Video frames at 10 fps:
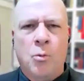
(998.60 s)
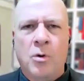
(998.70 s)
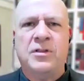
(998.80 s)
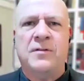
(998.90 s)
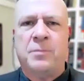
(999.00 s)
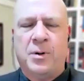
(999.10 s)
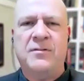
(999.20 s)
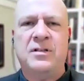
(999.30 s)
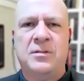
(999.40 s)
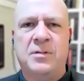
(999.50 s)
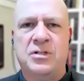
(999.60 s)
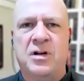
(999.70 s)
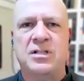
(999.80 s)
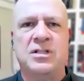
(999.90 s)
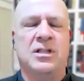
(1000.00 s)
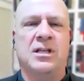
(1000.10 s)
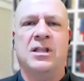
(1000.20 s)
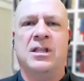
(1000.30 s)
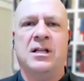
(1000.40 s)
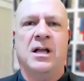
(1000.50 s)
what the previous administration,
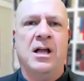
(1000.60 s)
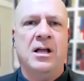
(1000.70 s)
the